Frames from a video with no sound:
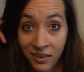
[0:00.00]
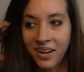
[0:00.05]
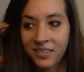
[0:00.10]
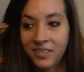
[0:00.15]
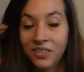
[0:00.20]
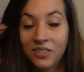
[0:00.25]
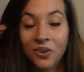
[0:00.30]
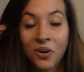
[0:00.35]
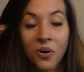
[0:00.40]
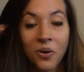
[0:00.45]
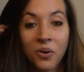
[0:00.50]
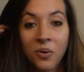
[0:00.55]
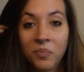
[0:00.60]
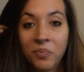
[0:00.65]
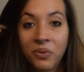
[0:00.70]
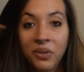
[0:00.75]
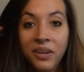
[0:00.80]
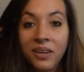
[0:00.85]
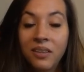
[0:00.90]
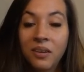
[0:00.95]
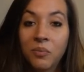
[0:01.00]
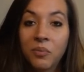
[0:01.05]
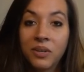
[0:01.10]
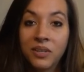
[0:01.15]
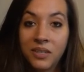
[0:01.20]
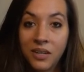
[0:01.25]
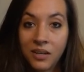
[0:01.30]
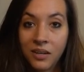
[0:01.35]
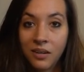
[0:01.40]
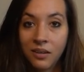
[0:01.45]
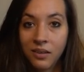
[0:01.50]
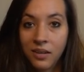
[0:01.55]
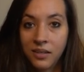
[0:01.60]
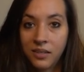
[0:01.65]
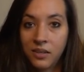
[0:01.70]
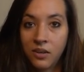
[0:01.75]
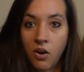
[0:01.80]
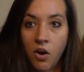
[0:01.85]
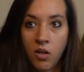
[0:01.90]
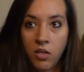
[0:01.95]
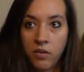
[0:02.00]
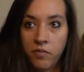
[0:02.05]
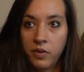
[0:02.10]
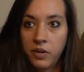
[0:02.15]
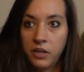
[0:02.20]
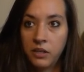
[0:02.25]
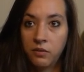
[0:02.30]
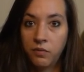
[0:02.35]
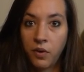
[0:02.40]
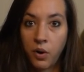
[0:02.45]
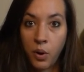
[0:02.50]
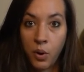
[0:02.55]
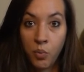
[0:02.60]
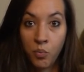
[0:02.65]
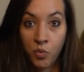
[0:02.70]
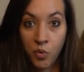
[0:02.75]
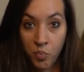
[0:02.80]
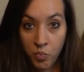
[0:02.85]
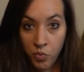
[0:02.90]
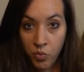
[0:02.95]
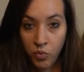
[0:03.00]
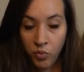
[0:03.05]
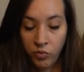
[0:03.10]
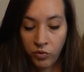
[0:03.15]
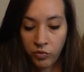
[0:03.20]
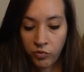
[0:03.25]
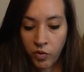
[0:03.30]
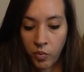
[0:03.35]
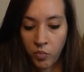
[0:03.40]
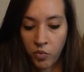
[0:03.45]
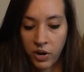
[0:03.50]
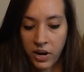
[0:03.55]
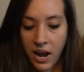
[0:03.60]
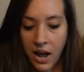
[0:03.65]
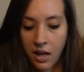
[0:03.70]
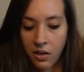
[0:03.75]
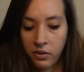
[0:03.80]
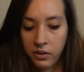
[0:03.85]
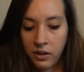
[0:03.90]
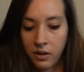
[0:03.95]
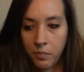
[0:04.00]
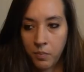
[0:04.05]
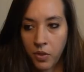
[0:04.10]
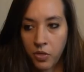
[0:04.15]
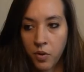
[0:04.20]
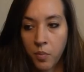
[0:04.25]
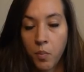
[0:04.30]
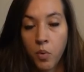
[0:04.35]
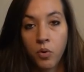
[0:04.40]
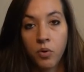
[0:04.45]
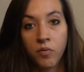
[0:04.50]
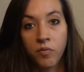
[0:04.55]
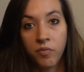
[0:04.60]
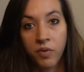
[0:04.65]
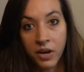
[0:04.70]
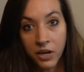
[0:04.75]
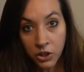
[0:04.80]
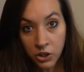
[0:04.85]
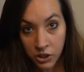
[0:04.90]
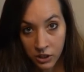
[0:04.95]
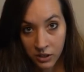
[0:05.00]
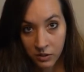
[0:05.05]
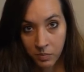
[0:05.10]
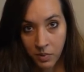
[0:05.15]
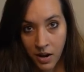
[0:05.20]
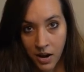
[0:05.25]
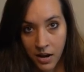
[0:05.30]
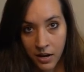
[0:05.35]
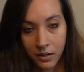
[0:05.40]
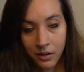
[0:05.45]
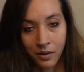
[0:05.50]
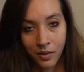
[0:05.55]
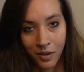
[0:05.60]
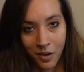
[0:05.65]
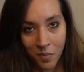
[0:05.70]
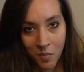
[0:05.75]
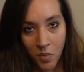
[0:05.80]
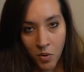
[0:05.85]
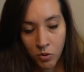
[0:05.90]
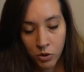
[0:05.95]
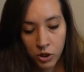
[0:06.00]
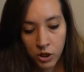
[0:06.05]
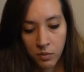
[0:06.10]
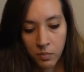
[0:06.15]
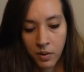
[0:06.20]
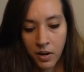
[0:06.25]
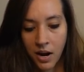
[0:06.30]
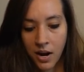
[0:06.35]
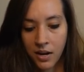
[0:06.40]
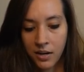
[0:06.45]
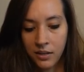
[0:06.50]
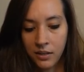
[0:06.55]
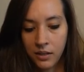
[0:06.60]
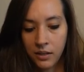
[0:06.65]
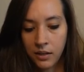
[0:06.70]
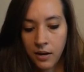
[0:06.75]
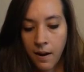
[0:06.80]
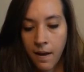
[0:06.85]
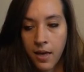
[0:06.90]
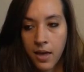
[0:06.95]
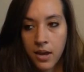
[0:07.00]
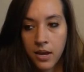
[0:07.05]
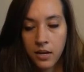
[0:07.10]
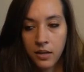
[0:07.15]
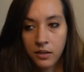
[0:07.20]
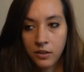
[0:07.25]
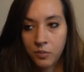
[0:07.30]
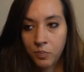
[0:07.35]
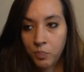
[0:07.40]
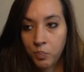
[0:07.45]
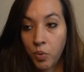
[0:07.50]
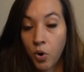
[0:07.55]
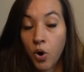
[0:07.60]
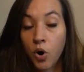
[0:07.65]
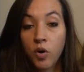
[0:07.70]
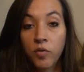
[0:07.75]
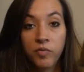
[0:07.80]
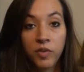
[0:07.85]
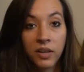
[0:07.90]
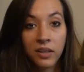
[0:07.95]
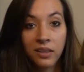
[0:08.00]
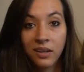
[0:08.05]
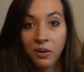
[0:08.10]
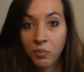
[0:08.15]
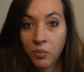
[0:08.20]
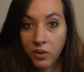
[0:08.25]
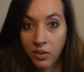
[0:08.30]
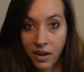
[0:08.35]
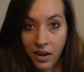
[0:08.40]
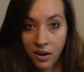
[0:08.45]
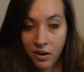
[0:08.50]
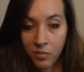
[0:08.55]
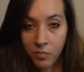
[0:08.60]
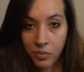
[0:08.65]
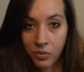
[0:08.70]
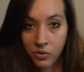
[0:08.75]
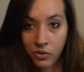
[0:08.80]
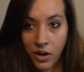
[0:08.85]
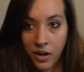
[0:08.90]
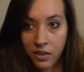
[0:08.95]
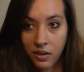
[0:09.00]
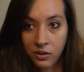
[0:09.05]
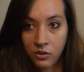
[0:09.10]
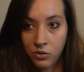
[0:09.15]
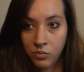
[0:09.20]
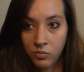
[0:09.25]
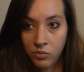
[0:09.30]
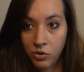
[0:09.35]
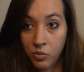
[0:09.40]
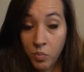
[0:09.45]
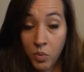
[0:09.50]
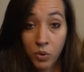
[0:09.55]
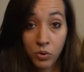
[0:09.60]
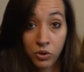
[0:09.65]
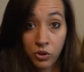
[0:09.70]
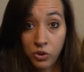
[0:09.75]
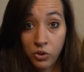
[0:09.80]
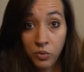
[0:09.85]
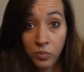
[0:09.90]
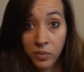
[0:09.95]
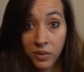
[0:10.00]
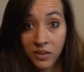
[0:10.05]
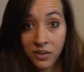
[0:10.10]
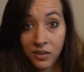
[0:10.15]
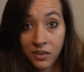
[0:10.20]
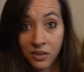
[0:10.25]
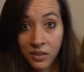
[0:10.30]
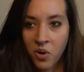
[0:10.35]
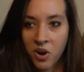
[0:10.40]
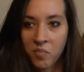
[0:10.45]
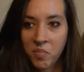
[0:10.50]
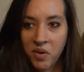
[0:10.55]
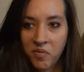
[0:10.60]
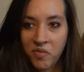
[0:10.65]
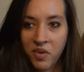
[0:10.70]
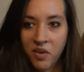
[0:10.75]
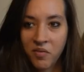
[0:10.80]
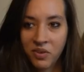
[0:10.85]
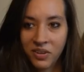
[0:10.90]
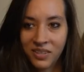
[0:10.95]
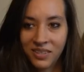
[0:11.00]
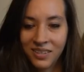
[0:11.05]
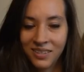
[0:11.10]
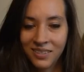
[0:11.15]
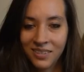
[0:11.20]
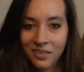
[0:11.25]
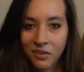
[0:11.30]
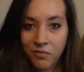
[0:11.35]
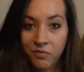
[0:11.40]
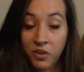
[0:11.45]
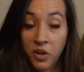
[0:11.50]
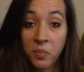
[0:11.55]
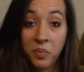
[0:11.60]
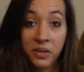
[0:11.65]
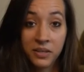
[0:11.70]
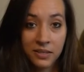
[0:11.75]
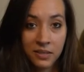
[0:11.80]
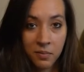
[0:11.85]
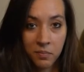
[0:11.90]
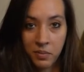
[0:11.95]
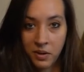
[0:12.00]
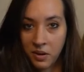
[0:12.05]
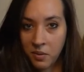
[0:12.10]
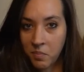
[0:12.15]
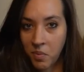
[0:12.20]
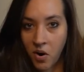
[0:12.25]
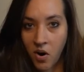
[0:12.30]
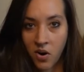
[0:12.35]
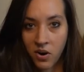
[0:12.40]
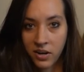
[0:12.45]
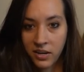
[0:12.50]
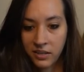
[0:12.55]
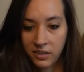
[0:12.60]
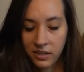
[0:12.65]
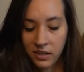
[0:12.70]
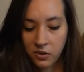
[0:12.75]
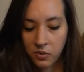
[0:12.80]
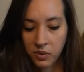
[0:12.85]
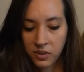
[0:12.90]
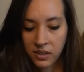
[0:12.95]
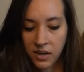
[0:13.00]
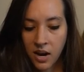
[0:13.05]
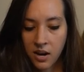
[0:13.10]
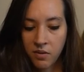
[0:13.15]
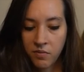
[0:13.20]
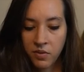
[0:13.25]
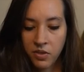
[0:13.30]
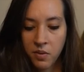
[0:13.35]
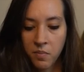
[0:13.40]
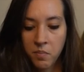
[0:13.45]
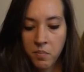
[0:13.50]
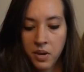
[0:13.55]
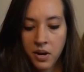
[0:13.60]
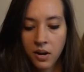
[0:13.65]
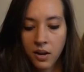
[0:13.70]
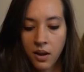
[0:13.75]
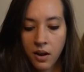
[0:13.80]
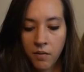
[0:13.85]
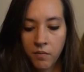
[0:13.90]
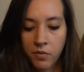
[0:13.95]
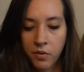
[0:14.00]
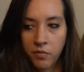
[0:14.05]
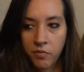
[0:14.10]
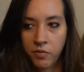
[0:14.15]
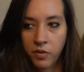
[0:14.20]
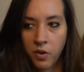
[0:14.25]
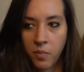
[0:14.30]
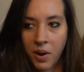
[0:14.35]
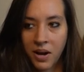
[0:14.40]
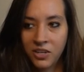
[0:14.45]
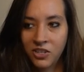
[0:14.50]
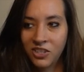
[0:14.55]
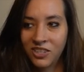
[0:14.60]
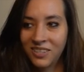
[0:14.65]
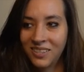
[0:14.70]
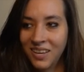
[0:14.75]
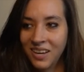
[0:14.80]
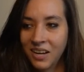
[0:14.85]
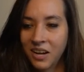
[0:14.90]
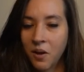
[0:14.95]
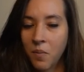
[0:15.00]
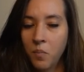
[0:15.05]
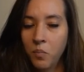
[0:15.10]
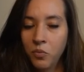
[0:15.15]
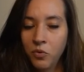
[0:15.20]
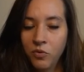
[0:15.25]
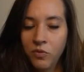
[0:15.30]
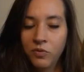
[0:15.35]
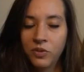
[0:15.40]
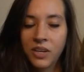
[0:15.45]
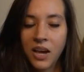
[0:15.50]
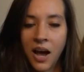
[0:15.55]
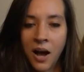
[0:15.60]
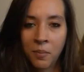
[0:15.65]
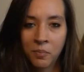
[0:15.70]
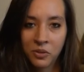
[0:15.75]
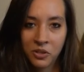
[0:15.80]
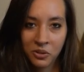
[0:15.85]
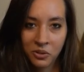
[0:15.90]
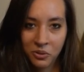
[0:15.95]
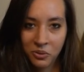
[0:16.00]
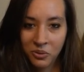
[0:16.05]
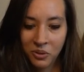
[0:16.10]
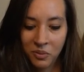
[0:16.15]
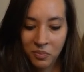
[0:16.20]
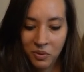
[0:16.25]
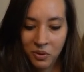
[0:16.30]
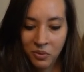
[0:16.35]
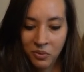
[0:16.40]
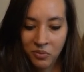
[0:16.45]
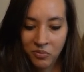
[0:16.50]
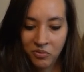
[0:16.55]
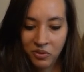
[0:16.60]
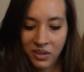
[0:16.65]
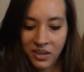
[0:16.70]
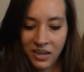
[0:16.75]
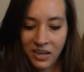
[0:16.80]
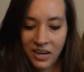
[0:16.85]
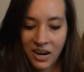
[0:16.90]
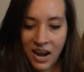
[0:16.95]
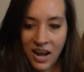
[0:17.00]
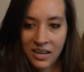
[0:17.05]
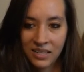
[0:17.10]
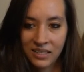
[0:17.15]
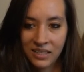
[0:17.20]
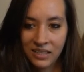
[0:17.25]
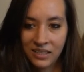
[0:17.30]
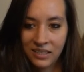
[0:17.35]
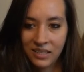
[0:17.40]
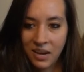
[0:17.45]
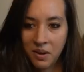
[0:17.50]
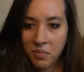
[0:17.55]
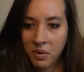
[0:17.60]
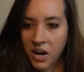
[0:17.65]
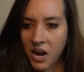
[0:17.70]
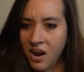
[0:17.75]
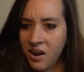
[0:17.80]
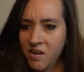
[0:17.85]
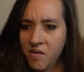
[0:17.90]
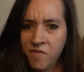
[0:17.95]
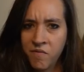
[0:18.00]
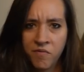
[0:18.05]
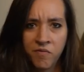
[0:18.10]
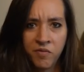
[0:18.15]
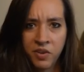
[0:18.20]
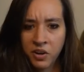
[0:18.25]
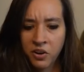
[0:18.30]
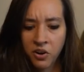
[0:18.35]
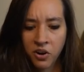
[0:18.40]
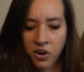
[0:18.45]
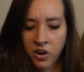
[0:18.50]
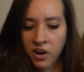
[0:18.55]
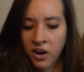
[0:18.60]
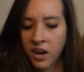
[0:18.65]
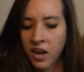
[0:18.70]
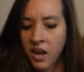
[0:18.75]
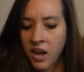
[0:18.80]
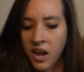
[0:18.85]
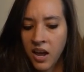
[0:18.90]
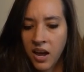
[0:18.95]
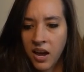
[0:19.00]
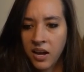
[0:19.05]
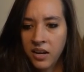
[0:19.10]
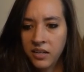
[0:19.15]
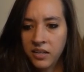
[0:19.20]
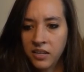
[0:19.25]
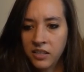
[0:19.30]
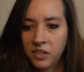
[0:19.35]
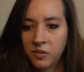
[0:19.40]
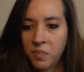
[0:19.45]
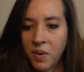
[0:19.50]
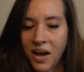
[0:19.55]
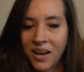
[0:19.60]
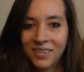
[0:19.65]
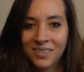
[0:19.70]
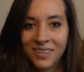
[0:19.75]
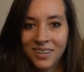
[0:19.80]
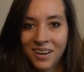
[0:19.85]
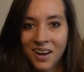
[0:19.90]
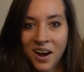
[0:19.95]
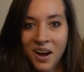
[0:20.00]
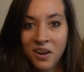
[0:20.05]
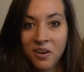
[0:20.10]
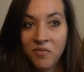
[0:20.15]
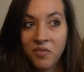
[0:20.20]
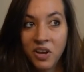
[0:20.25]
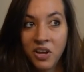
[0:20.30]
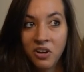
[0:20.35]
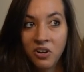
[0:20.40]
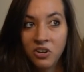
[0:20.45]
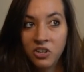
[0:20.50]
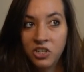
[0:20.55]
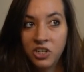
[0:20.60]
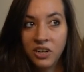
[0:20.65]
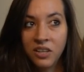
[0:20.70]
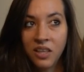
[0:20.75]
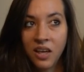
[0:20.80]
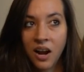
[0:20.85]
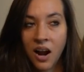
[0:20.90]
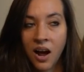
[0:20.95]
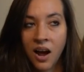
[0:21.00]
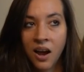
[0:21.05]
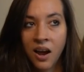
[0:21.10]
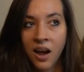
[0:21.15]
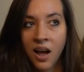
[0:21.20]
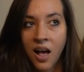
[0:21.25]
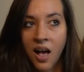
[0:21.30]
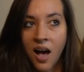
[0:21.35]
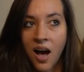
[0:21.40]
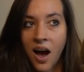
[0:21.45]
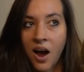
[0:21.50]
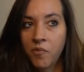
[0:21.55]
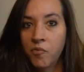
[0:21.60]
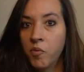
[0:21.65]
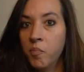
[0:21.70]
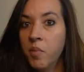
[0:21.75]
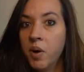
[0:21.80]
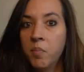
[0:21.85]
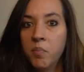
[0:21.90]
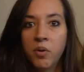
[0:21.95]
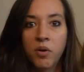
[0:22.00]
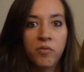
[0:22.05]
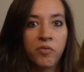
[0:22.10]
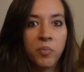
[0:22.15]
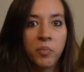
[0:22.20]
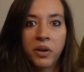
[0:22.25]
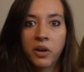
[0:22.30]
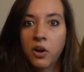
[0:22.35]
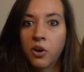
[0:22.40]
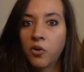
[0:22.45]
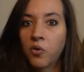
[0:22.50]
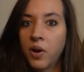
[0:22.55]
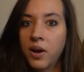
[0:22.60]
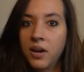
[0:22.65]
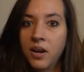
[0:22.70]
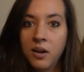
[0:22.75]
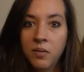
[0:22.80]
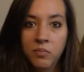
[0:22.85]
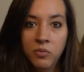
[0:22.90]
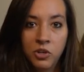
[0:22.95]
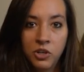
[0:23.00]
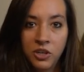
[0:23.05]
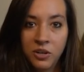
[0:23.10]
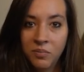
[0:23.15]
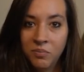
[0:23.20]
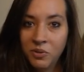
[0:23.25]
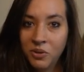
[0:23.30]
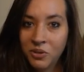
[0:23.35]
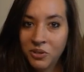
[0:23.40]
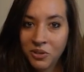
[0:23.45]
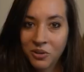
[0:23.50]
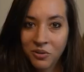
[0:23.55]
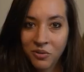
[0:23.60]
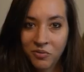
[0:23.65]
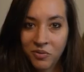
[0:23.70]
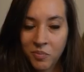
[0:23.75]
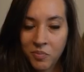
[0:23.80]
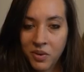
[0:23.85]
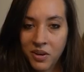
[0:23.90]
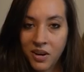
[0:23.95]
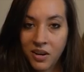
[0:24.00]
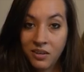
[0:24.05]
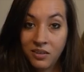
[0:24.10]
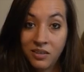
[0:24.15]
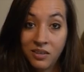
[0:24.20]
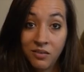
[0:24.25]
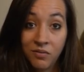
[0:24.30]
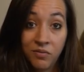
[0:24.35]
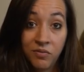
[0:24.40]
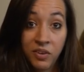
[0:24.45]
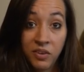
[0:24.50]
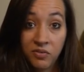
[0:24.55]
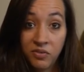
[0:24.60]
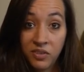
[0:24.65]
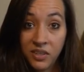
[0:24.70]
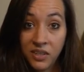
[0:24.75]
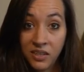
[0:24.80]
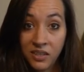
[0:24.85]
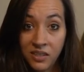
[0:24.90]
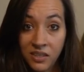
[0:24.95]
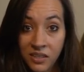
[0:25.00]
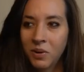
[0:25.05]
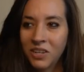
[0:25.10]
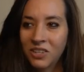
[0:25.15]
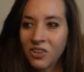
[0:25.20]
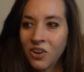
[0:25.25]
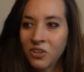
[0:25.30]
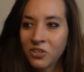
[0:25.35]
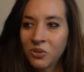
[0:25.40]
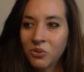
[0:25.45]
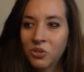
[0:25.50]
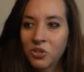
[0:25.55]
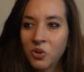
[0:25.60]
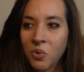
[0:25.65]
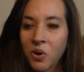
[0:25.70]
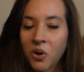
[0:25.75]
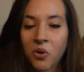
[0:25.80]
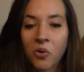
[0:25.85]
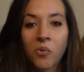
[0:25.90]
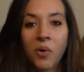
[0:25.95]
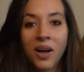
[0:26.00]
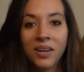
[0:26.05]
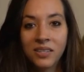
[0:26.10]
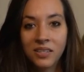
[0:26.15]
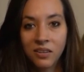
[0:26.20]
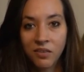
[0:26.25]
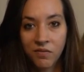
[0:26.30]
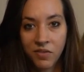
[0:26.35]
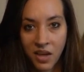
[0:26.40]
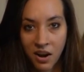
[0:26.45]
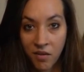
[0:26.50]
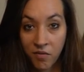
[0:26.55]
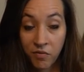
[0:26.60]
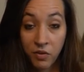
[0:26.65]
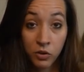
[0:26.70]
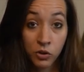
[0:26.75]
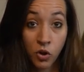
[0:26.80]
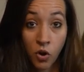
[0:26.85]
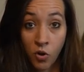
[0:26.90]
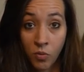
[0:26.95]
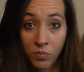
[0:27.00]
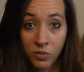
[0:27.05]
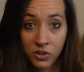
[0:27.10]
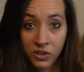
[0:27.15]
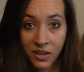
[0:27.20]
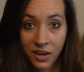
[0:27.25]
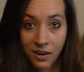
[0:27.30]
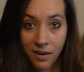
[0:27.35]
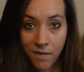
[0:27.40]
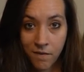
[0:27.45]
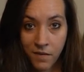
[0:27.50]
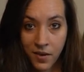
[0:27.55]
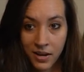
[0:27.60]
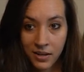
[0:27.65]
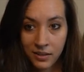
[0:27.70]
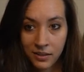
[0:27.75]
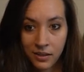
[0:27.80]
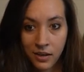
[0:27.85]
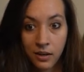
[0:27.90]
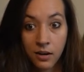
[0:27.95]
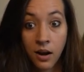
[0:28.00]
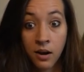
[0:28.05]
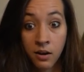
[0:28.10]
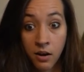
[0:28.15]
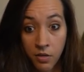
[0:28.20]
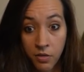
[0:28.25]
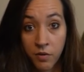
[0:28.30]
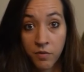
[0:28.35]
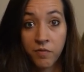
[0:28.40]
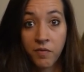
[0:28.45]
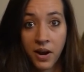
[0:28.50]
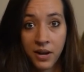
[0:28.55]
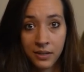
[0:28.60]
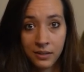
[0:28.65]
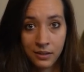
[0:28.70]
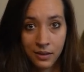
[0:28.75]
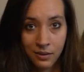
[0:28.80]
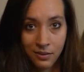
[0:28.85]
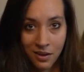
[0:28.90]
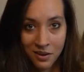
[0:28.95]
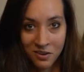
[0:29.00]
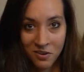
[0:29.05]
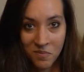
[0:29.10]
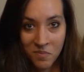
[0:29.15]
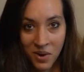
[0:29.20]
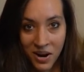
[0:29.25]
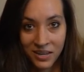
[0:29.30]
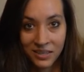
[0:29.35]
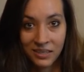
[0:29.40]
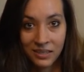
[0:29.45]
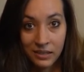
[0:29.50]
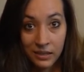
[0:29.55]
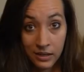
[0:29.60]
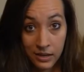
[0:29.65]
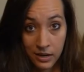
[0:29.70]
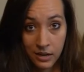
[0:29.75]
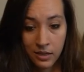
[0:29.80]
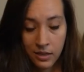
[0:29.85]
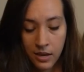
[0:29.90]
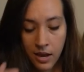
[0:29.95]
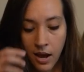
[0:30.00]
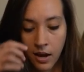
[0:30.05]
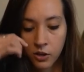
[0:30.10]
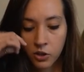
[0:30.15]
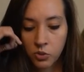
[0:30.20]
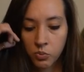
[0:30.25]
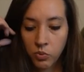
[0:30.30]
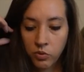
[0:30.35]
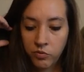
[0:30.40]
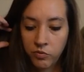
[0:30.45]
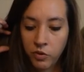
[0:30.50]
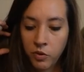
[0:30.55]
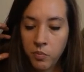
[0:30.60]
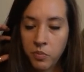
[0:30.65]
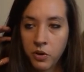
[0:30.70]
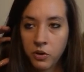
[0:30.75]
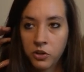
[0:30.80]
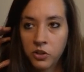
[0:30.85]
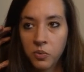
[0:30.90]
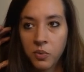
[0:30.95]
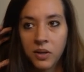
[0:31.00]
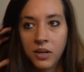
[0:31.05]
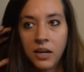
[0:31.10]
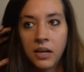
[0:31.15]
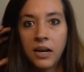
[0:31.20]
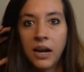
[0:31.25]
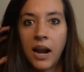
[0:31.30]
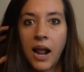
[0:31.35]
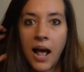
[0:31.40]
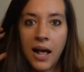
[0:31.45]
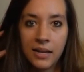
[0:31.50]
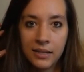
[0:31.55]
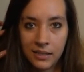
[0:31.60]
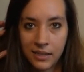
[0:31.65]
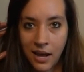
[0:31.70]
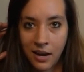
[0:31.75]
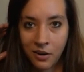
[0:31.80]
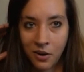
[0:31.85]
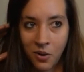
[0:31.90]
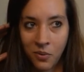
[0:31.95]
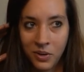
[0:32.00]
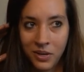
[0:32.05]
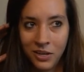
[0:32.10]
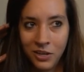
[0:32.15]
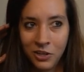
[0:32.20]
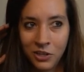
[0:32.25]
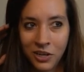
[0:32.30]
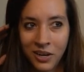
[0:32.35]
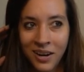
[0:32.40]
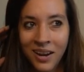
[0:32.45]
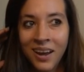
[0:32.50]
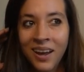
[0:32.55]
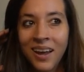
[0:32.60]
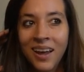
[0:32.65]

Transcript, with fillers: Yes, it's all completely ridiculous and all of it is very removed from reality, but the motivations behind it, the emotion behind it is perfectly relatable, I think, to, to most humans. One of my favorite scenes in the film is the big party sequence, kind of in the middle of the film. I just think it moves absolutely beautifully and it has the same kind of vigor and a uh, spastic kind of energy that I I remember from like a great MGM musical from the 1950s. But it's also so aggressive that it feels almost like a fight scene, another fight scene that you might see in the actual film there. So again, it has that cohesion